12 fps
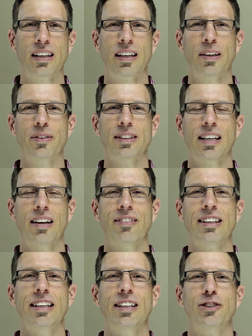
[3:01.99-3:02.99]
he was
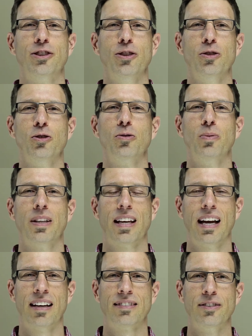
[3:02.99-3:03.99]
having issues with
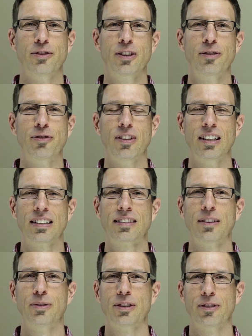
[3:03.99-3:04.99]
acid reflux
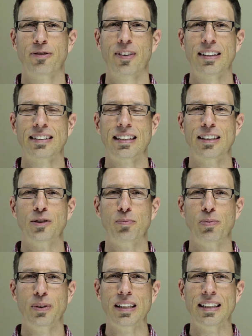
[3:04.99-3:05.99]
that was affecting his
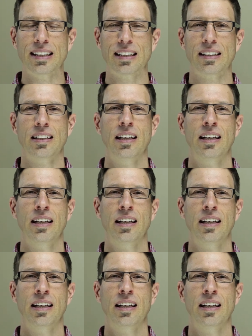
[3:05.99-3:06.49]
breathing.